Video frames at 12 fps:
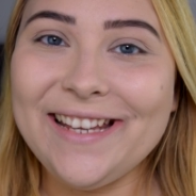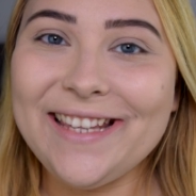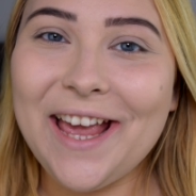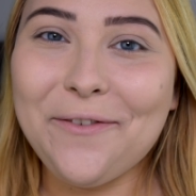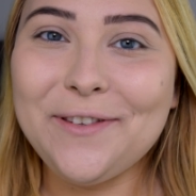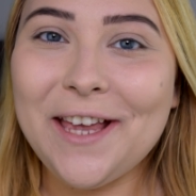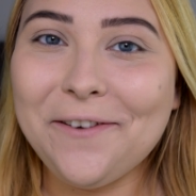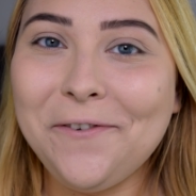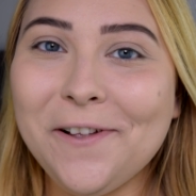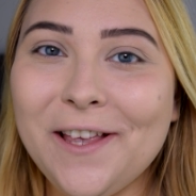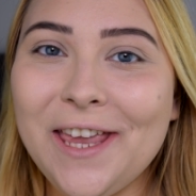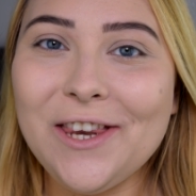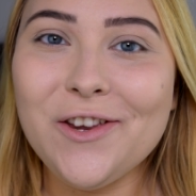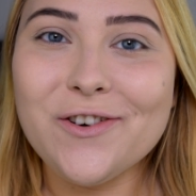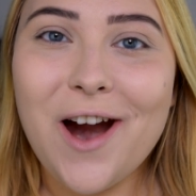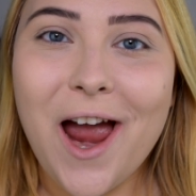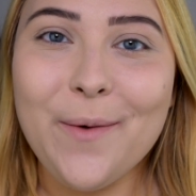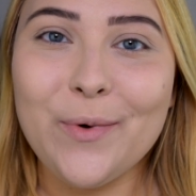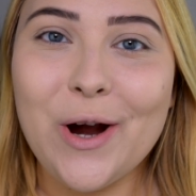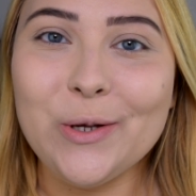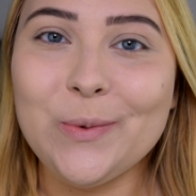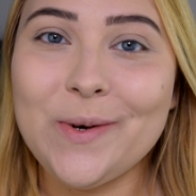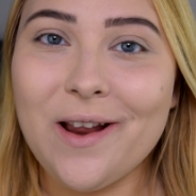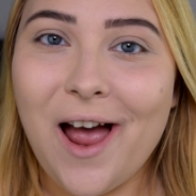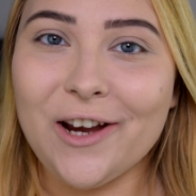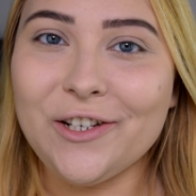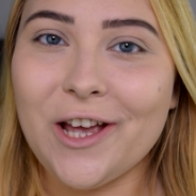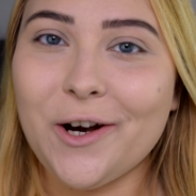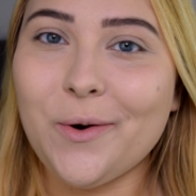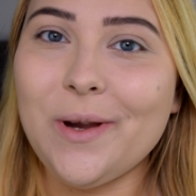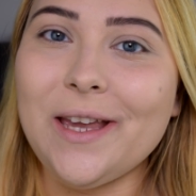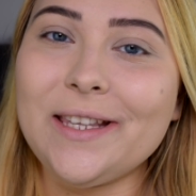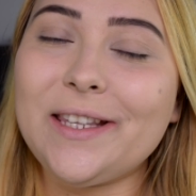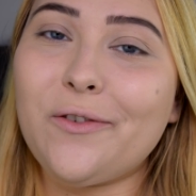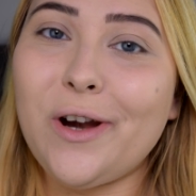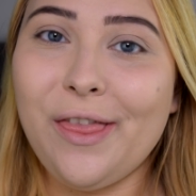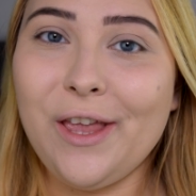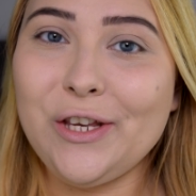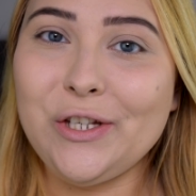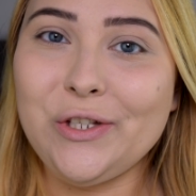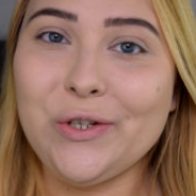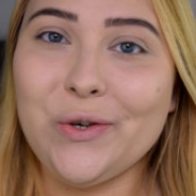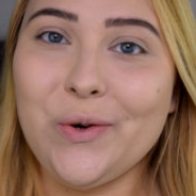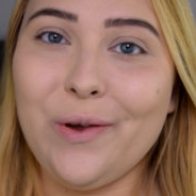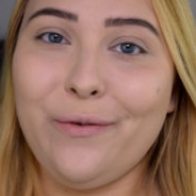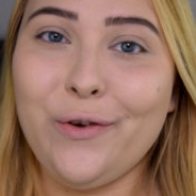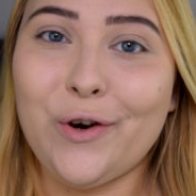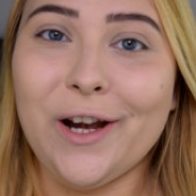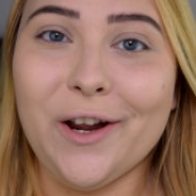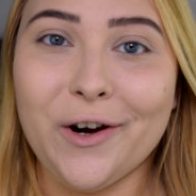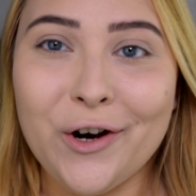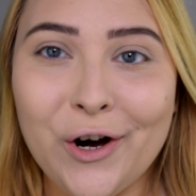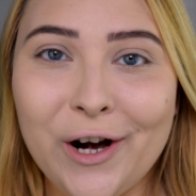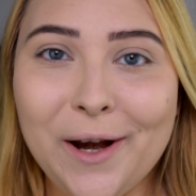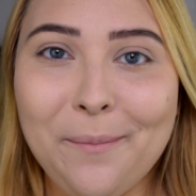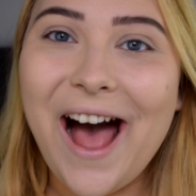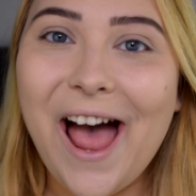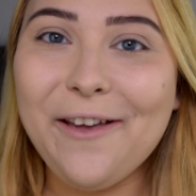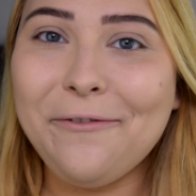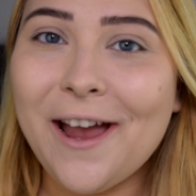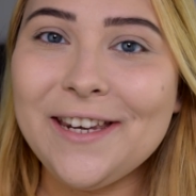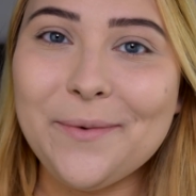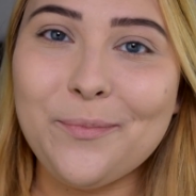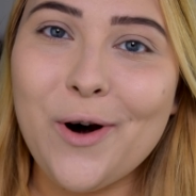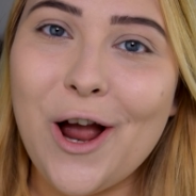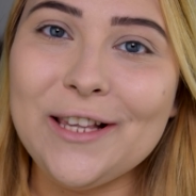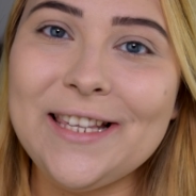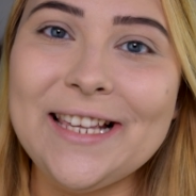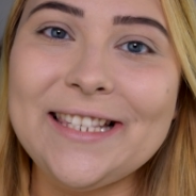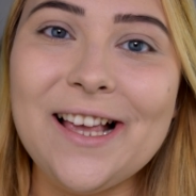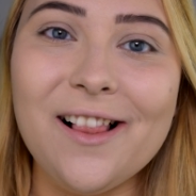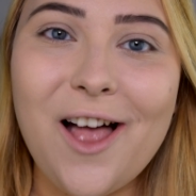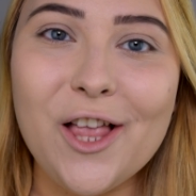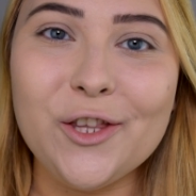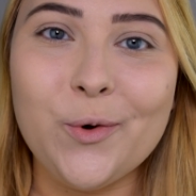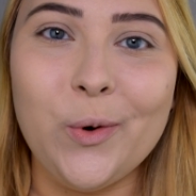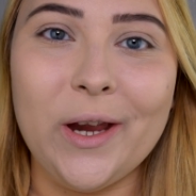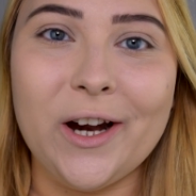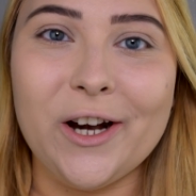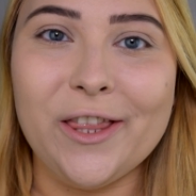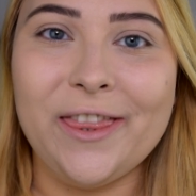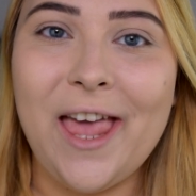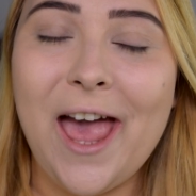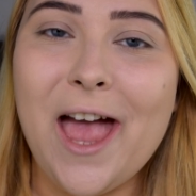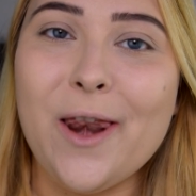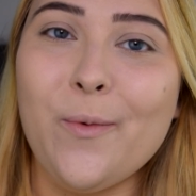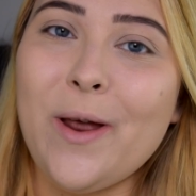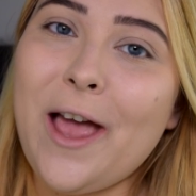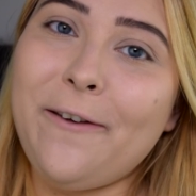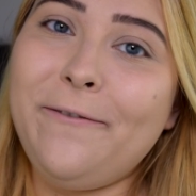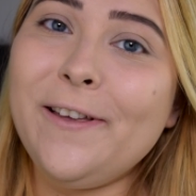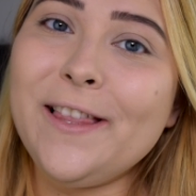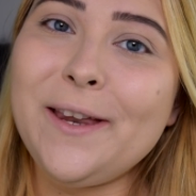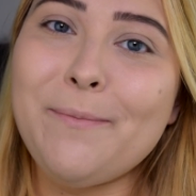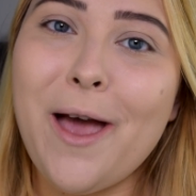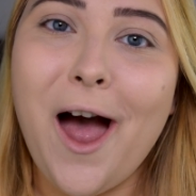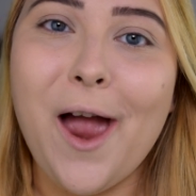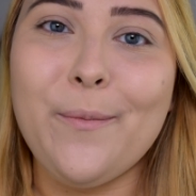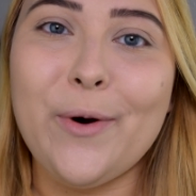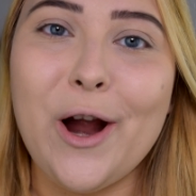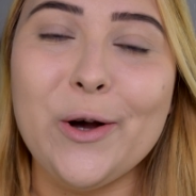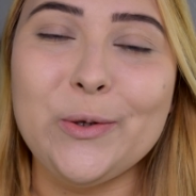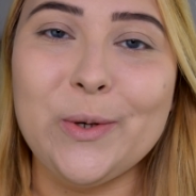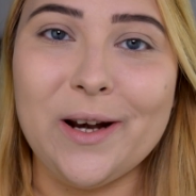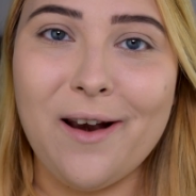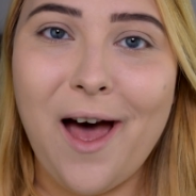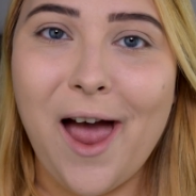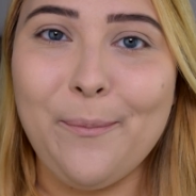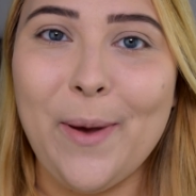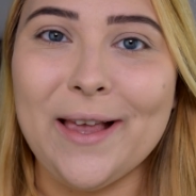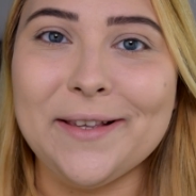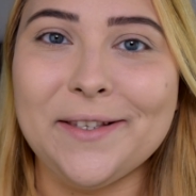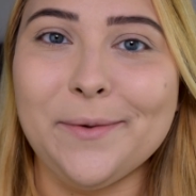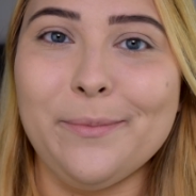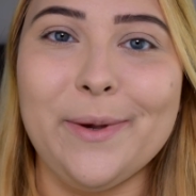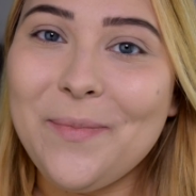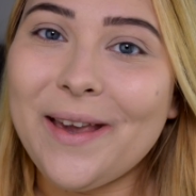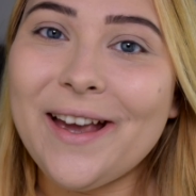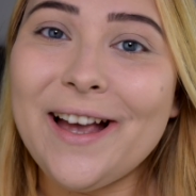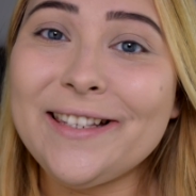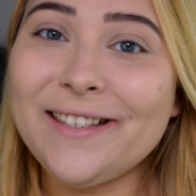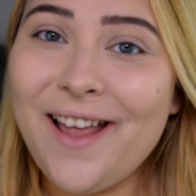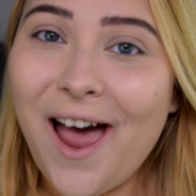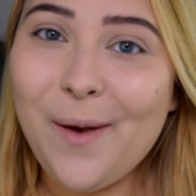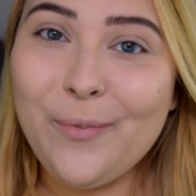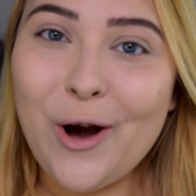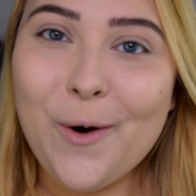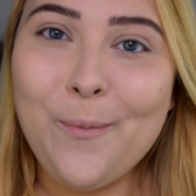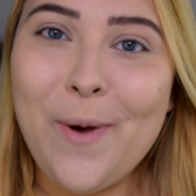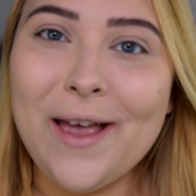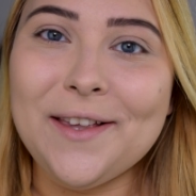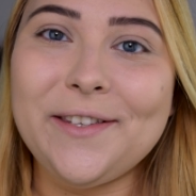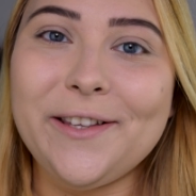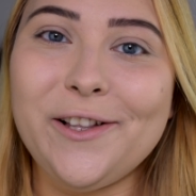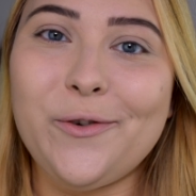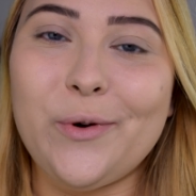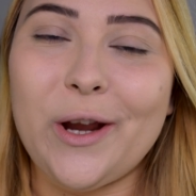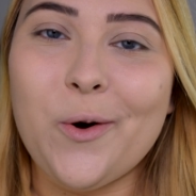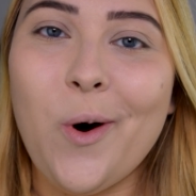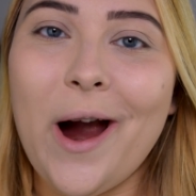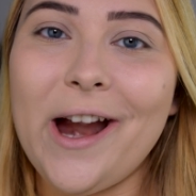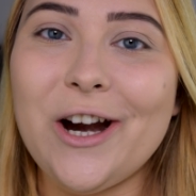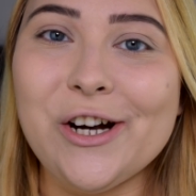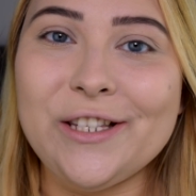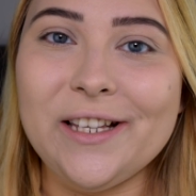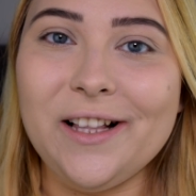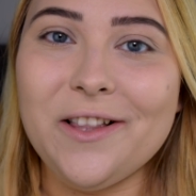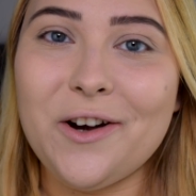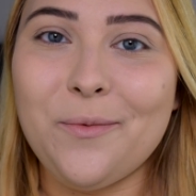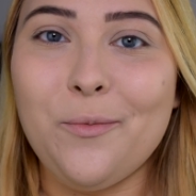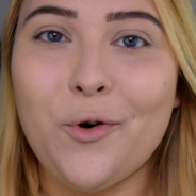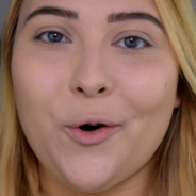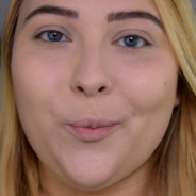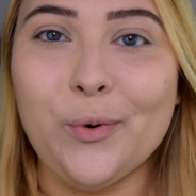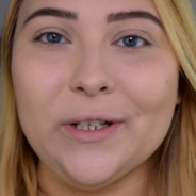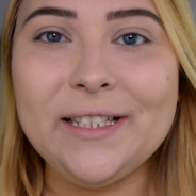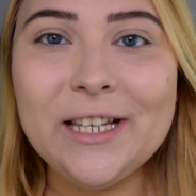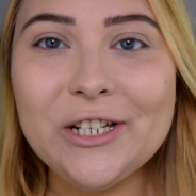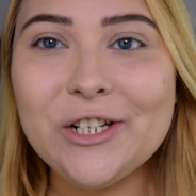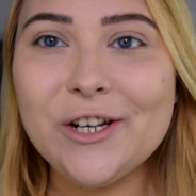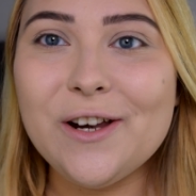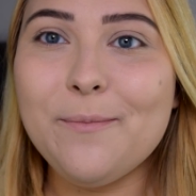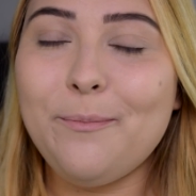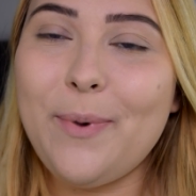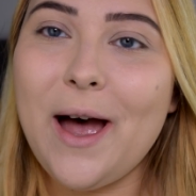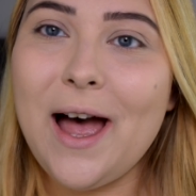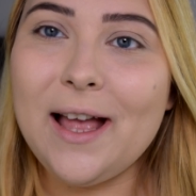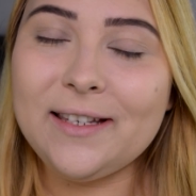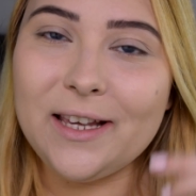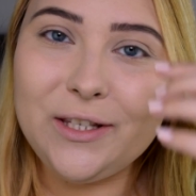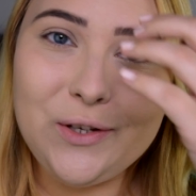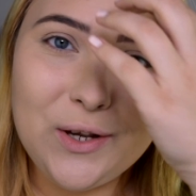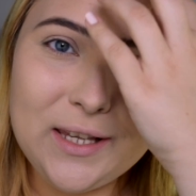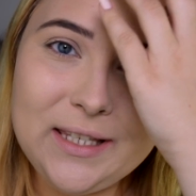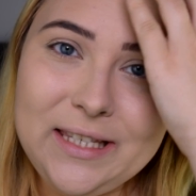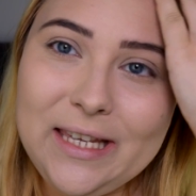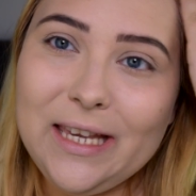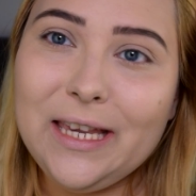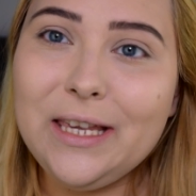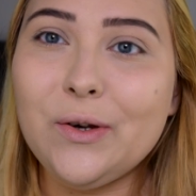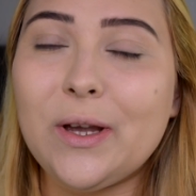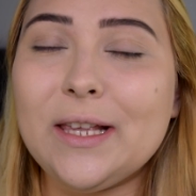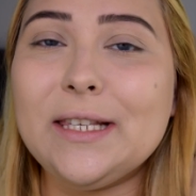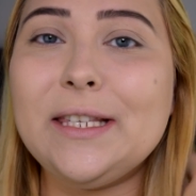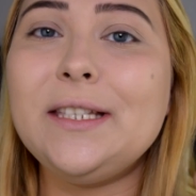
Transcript: And as I have said, filling in your eyebrows with an eyeshadow is a great thing to do if you're in a hurry. I find the process a lot quicker than when I fill in my eyebrows with an eye pencil, because an eyebrow pencil requires a little more precision, but as you can see, you can